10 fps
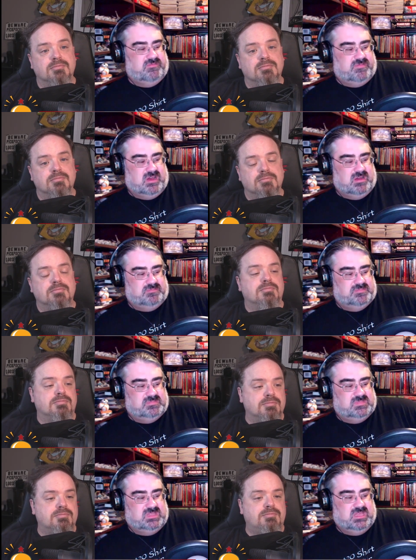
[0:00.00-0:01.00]
Speaker 1: if um,
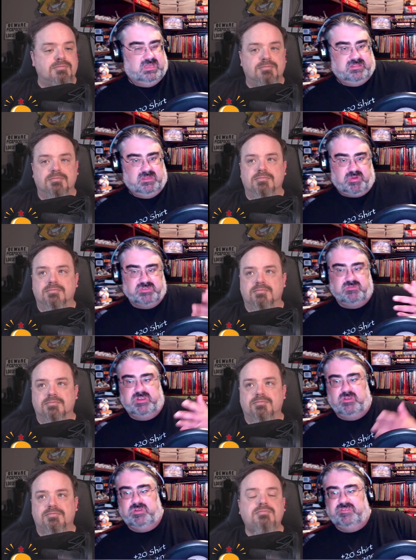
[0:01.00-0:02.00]
the the person
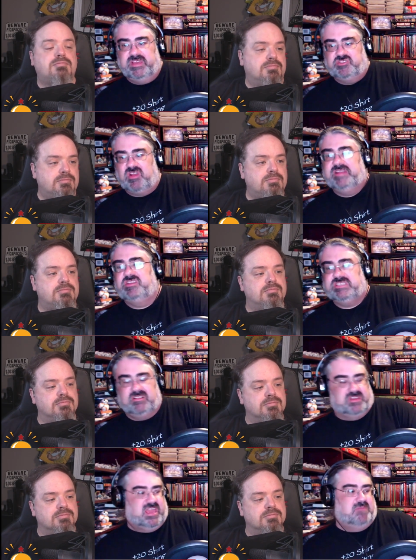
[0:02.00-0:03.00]
who noted they tried to
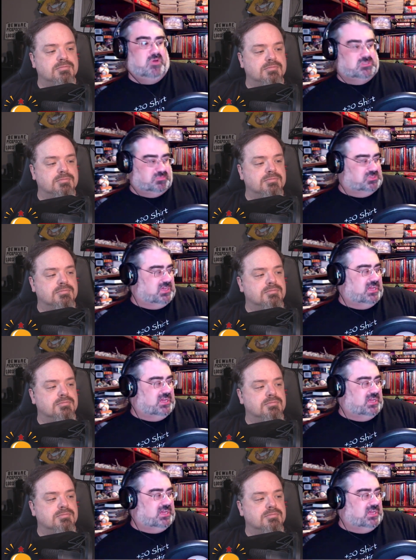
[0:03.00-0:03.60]
sell a game multiple